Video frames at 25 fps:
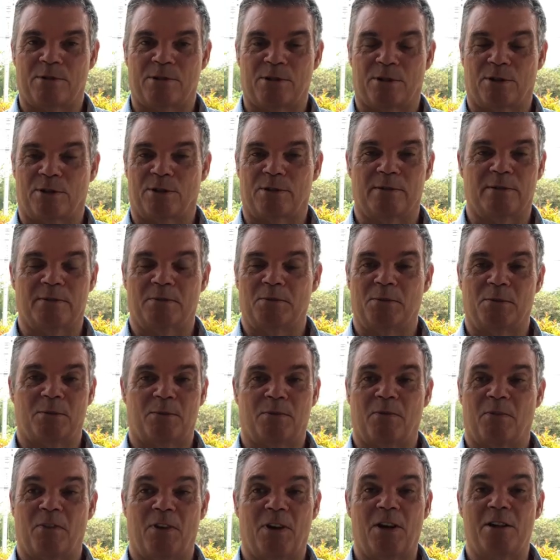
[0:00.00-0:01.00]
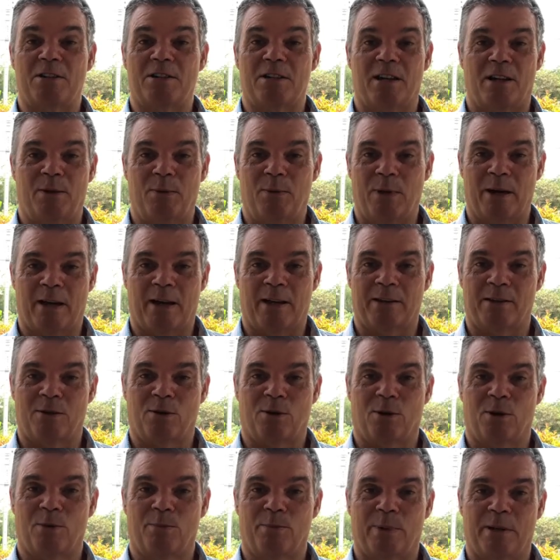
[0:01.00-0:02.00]
So virtually we had the
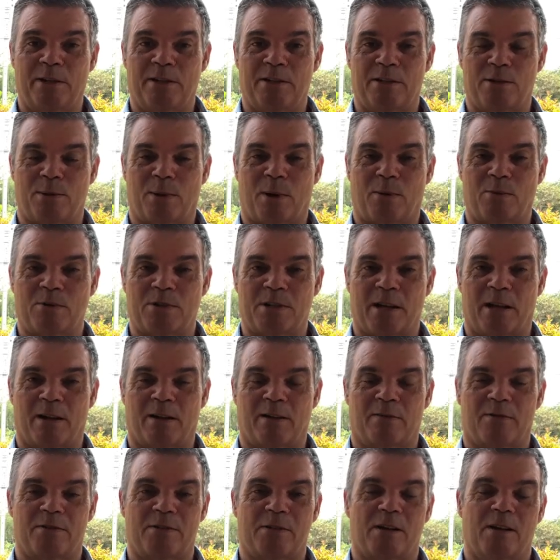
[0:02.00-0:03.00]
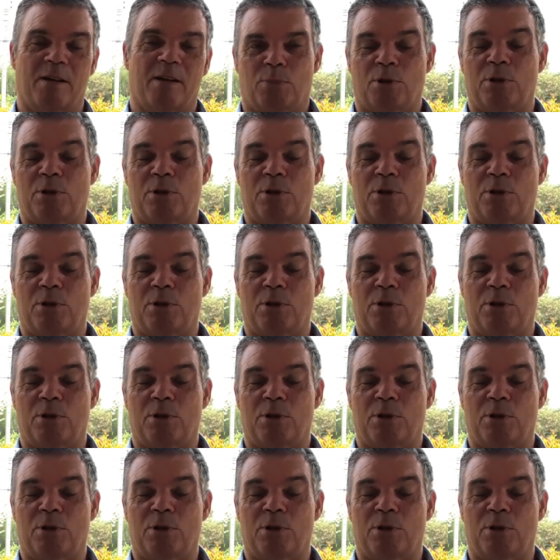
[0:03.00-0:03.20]
whole beach to ourselves.